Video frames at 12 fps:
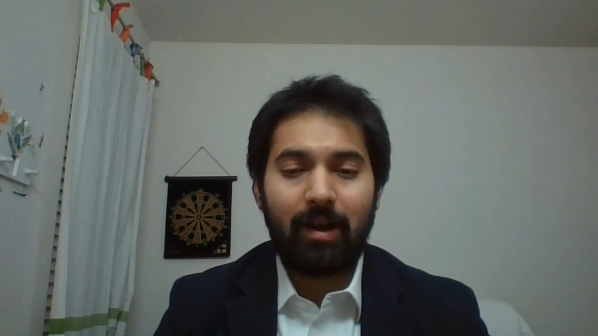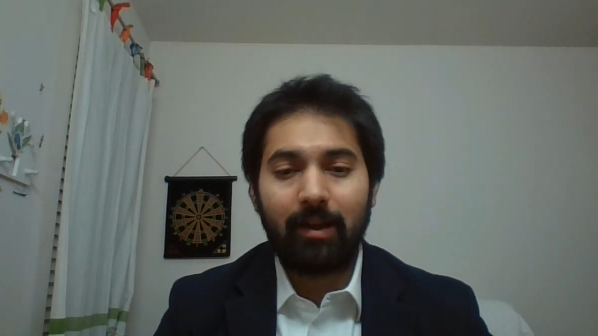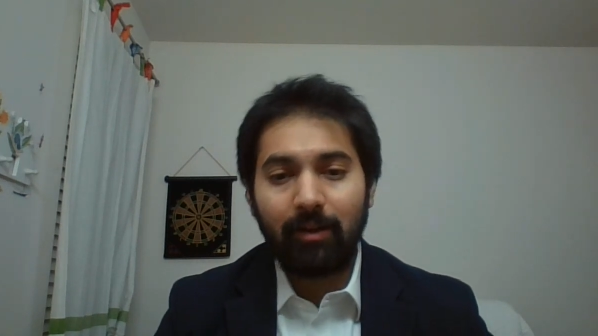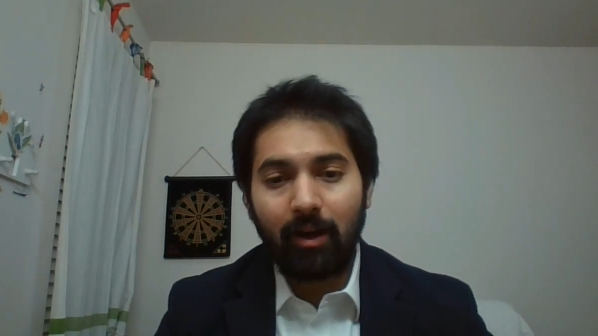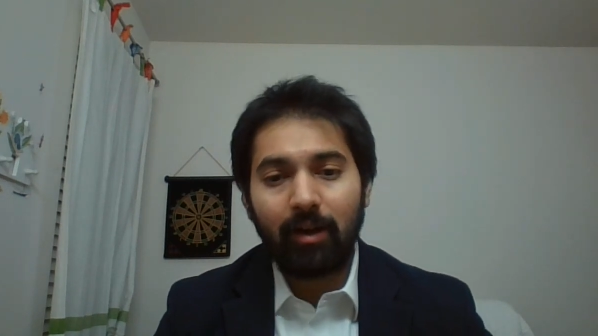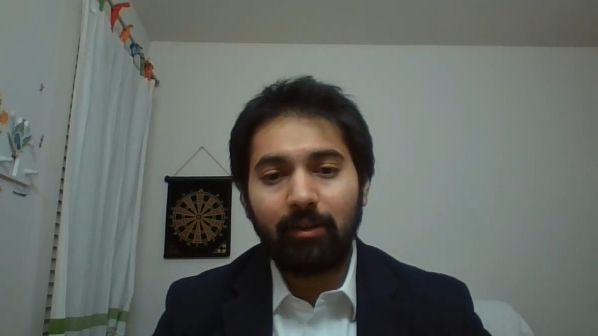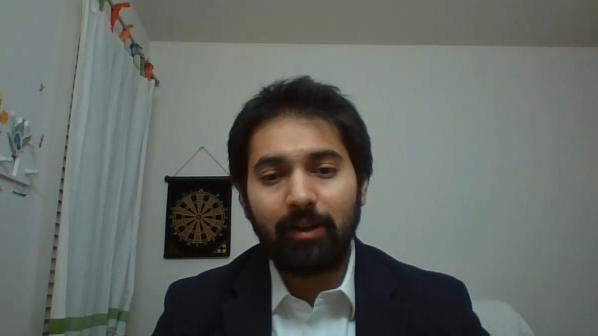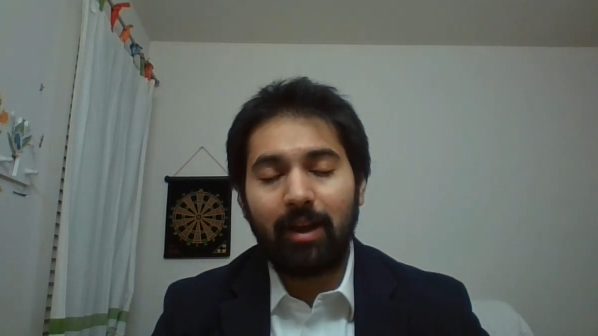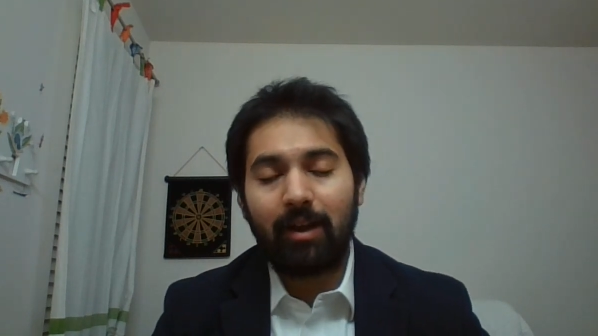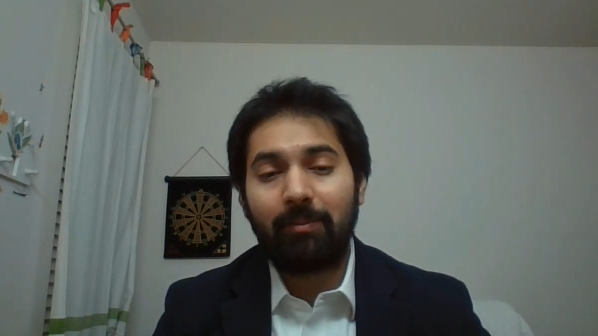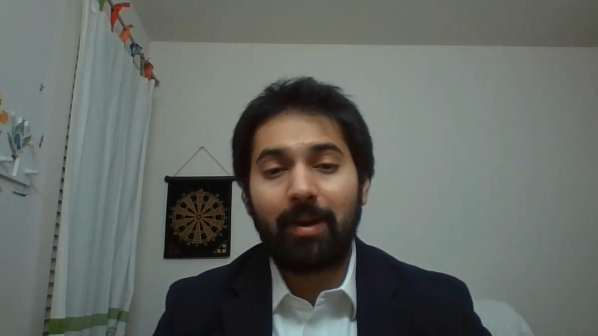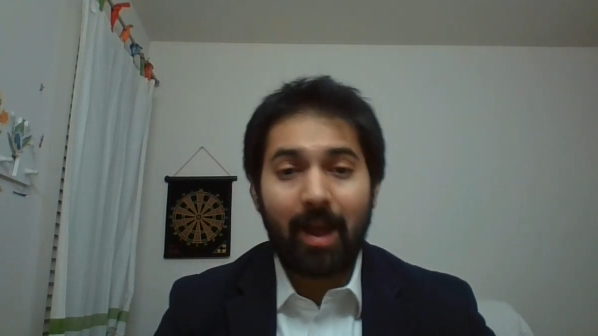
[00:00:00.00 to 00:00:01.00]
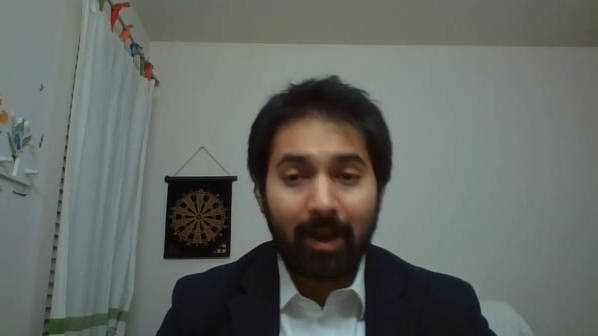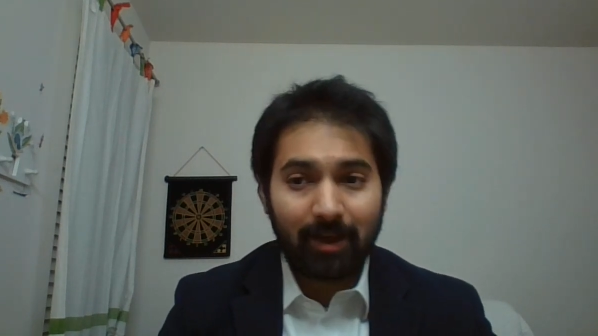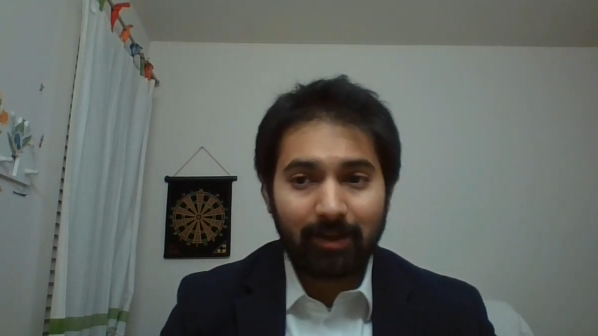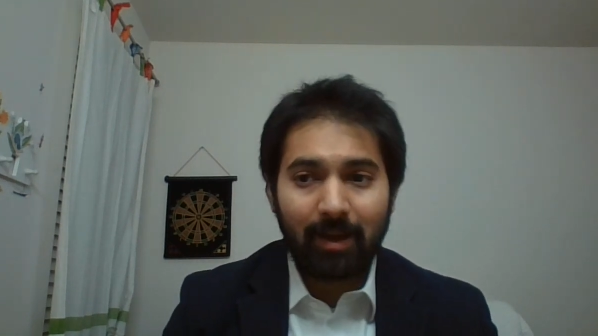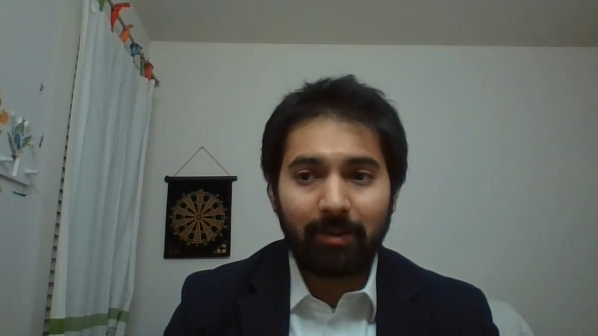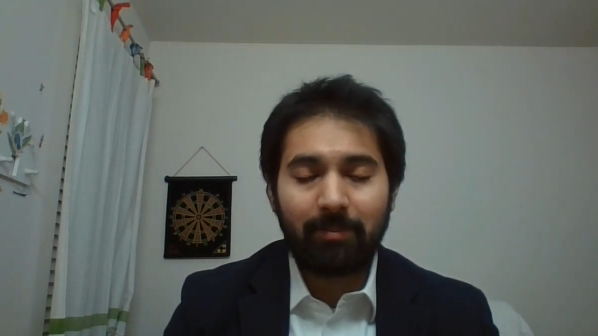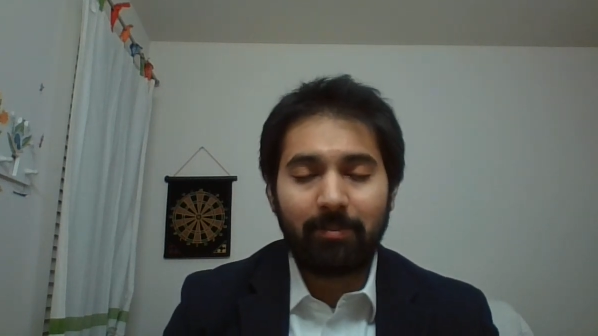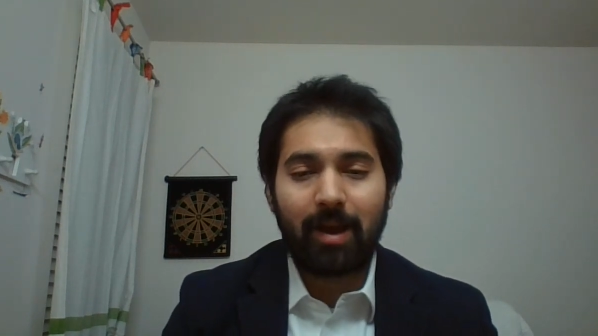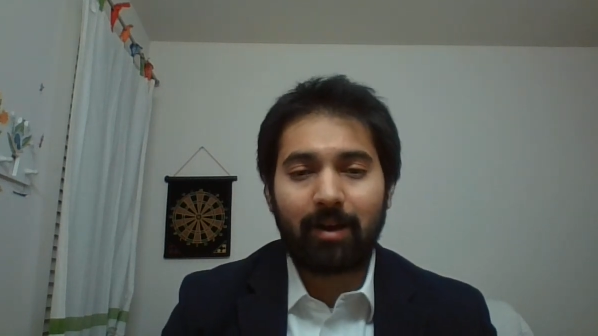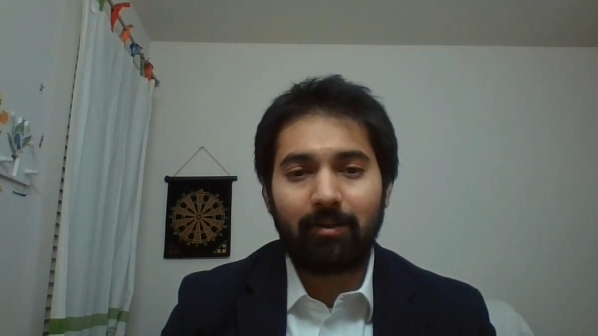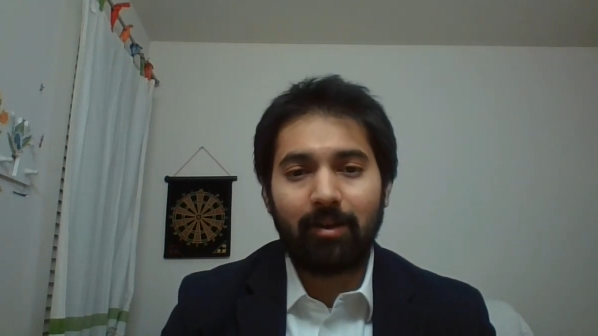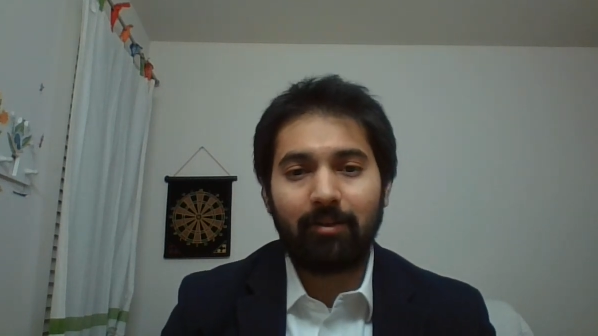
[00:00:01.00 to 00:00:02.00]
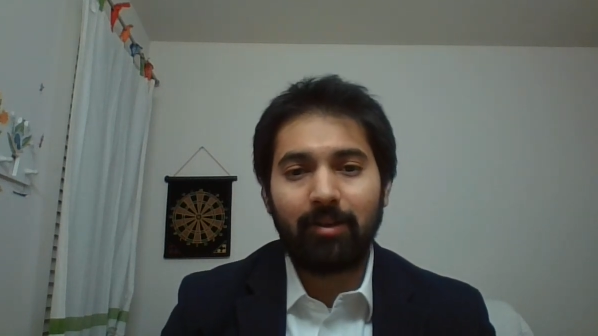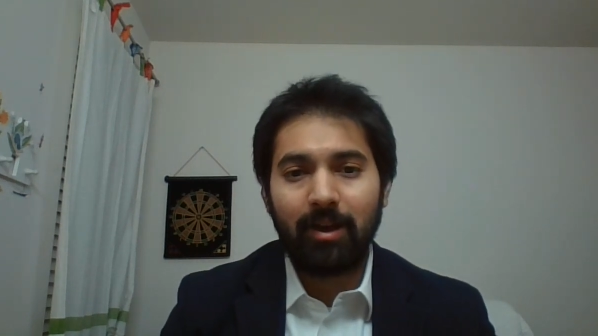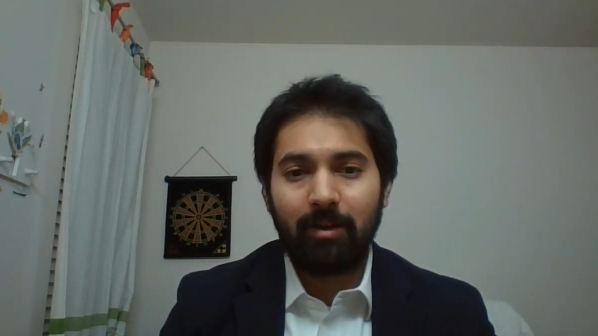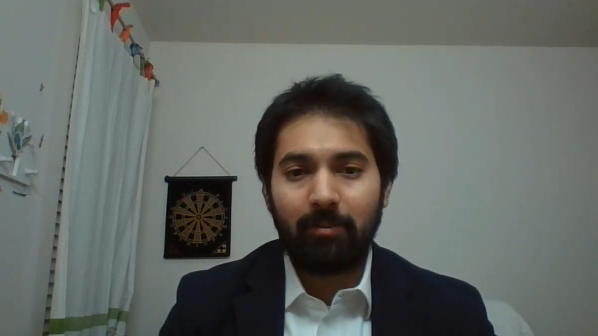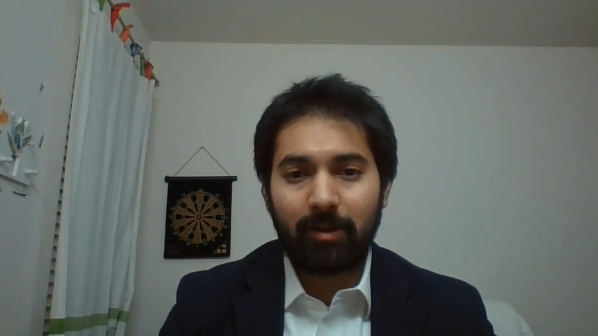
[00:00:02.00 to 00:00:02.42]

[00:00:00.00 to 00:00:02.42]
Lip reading: I not only have my academic background,